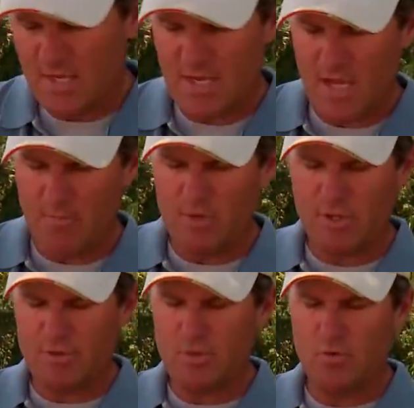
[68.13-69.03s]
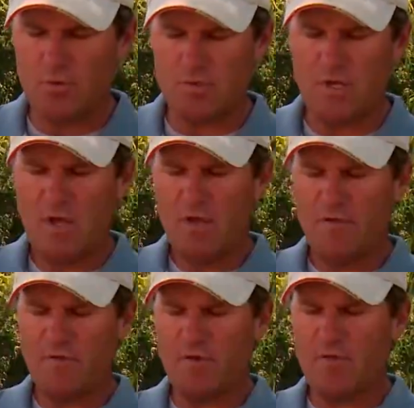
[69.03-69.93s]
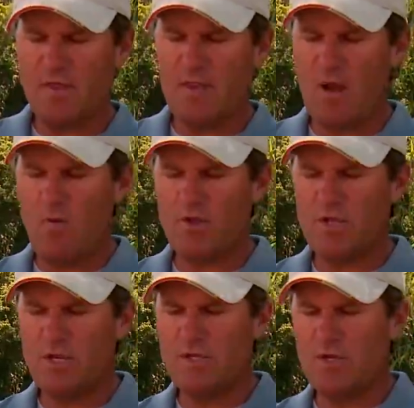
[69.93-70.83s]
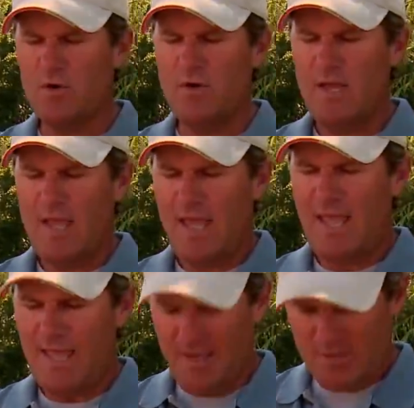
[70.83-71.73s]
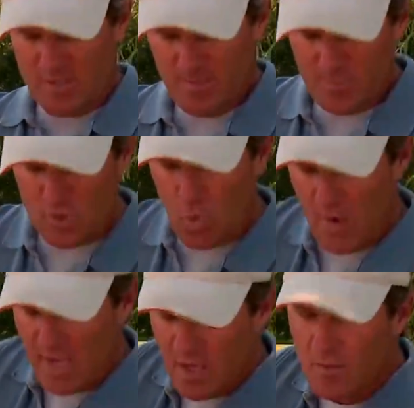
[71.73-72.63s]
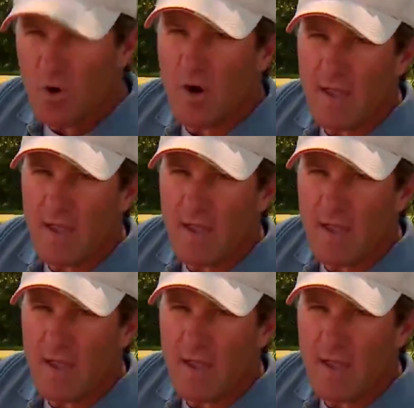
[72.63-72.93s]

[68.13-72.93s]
you need a couple little tools. The first thing that I want you to do is tweak the hook